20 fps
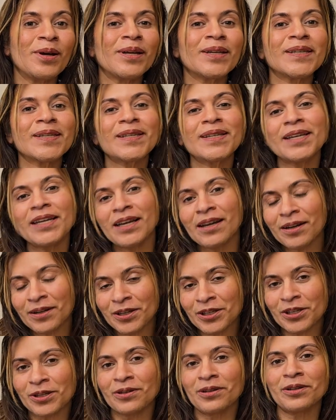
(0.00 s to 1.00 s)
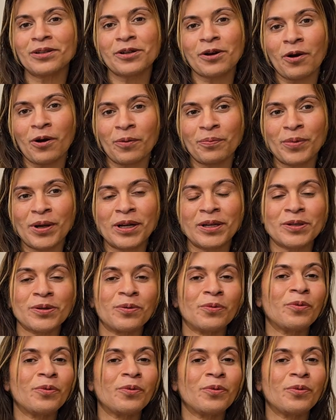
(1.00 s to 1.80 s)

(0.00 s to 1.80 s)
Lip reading: see additional topics or